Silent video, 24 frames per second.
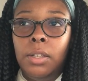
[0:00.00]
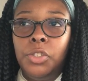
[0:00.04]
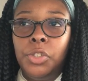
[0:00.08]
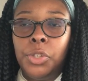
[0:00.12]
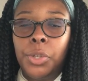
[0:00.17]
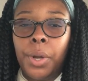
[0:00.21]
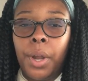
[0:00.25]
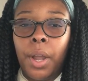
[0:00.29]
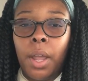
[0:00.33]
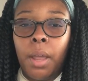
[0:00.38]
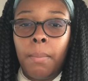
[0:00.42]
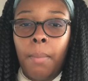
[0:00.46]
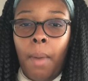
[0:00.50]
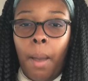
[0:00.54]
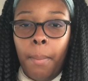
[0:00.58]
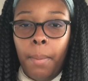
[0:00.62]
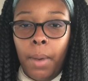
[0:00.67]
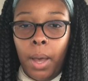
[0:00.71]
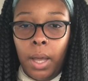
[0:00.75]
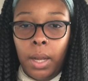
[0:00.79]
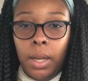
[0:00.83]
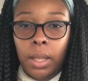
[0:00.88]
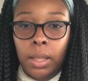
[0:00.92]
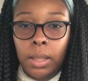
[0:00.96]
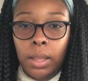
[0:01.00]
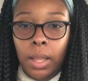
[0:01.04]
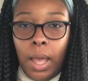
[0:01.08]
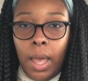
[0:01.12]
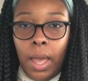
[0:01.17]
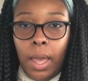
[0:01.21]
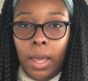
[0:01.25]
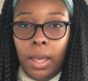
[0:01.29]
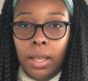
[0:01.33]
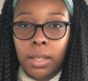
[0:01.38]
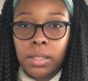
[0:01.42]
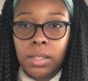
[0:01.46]
train my body.
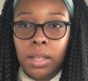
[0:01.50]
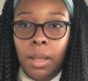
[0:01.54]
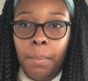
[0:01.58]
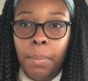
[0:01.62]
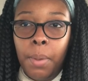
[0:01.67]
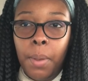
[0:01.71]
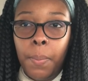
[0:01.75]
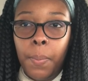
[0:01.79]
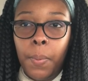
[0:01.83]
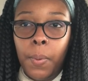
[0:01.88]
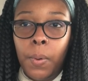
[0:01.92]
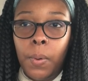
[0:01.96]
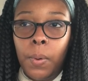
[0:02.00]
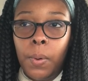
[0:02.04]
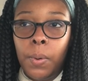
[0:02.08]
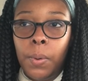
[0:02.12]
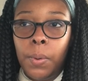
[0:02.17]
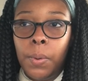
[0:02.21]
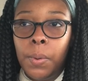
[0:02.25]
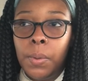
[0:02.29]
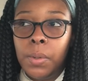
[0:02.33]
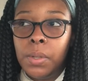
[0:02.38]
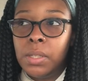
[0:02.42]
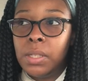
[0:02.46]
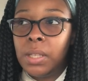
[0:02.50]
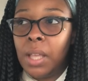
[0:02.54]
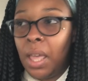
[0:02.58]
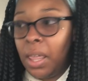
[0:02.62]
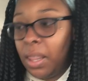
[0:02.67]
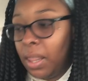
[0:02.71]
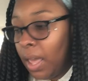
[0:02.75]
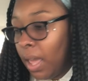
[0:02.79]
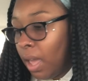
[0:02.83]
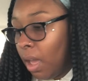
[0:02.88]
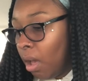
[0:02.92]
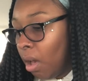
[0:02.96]
Like, some people
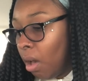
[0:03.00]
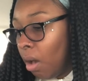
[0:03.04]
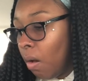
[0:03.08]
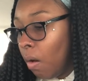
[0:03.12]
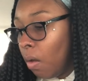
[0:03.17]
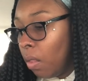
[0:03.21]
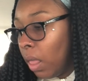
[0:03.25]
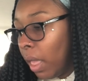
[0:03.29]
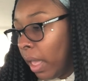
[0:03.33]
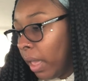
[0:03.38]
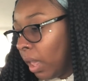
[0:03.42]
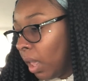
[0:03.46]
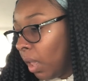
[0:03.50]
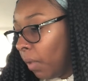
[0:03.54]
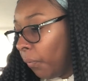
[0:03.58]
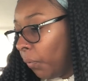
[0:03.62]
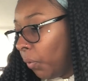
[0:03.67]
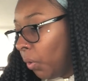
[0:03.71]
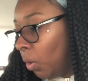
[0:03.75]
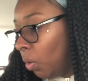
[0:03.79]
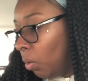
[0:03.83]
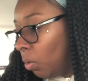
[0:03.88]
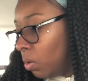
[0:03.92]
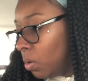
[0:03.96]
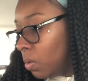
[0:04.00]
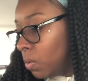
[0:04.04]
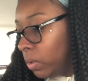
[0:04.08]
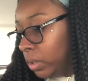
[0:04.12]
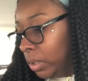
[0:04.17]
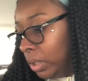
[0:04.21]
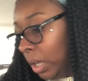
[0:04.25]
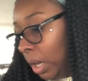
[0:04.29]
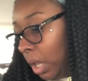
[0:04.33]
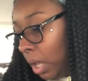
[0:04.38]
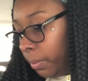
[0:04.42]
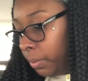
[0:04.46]
say that, oh, like, if you do
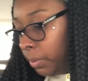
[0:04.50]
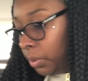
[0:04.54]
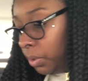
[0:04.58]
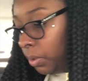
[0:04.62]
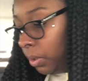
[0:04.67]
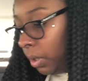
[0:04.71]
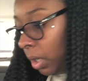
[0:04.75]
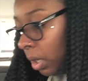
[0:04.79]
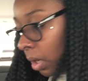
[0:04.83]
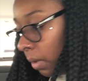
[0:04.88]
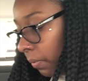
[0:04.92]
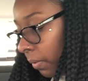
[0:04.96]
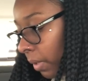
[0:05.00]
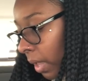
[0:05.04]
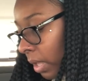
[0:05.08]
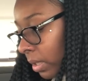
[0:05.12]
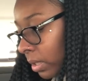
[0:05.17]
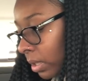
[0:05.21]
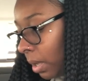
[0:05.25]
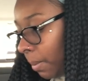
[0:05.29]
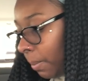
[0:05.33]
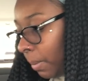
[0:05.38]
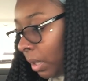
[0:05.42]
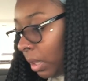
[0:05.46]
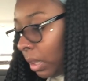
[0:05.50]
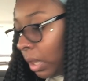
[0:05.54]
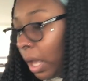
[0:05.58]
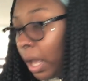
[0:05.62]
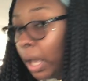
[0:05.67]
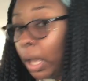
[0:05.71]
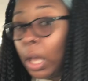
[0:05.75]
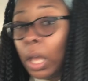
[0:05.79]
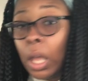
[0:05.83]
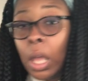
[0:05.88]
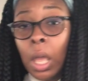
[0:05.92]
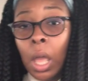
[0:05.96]
sit-ups, you'll get a flat tummy.
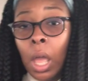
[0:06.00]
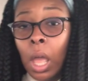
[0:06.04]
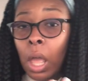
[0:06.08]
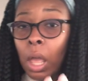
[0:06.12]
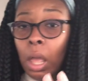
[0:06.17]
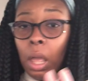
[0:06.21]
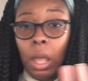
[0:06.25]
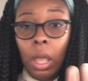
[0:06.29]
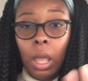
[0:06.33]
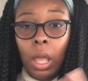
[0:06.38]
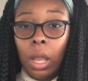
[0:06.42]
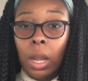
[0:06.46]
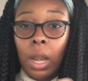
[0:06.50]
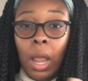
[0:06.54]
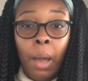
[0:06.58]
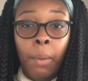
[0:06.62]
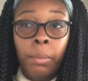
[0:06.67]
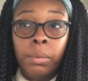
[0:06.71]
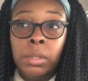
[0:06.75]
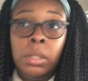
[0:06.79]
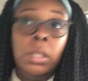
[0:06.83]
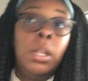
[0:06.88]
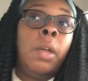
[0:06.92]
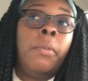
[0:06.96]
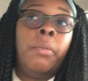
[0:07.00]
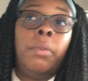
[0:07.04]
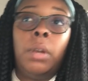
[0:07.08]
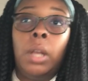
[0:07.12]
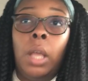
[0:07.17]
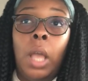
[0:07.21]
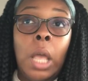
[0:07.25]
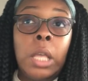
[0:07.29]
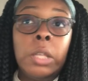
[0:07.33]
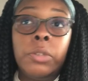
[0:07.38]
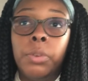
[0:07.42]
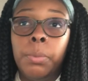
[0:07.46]
Like, that was never
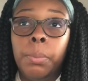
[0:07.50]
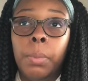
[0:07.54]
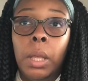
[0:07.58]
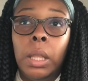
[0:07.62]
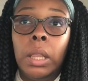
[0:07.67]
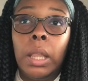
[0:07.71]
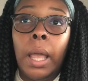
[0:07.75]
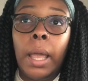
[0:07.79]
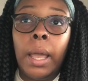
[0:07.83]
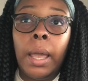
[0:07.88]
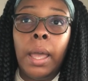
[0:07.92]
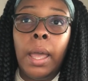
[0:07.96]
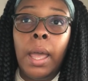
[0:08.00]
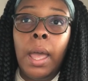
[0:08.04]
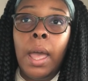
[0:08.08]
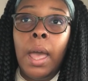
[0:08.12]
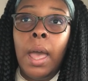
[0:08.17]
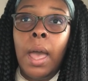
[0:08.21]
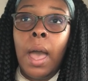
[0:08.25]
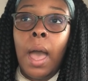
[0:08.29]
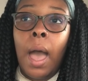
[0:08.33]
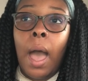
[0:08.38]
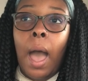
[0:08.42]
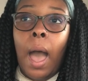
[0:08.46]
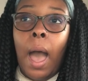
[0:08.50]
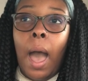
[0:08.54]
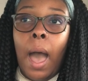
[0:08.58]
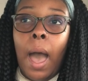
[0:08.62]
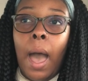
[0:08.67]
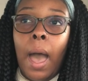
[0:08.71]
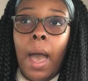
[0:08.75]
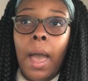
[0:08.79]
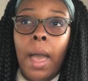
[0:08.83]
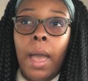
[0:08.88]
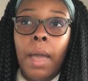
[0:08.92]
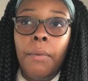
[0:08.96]
the case for me. Like,
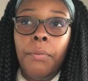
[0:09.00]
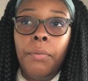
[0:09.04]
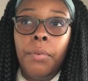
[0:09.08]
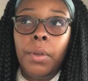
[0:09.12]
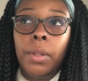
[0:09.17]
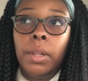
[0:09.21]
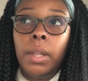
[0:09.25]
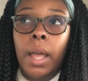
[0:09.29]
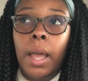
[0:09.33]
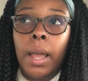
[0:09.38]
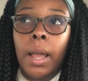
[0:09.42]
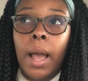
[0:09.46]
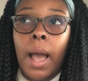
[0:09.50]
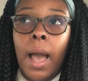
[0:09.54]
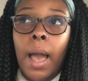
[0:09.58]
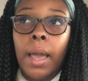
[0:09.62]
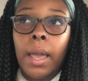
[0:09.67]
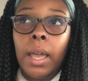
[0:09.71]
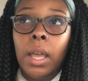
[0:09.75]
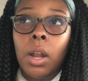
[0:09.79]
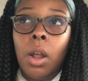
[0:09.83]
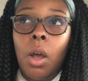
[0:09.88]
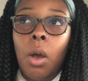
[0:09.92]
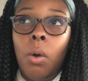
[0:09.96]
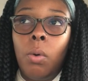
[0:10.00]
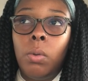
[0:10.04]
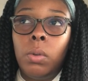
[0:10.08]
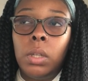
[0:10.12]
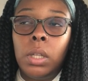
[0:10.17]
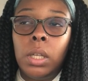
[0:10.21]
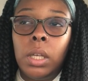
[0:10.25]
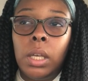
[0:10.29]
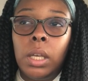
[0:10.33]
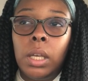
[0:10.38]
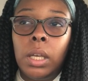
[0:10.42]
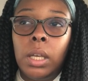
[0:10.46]
I feel like I could
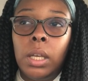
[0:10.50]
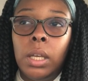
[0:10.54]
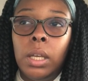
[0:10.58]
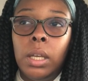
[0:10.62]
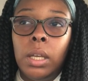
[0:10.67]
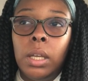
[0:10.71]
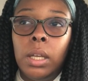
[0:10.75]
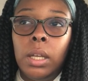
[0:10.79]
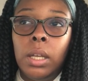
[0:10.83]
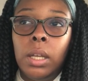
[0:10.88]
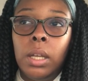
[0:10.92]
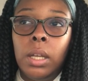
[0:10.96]
only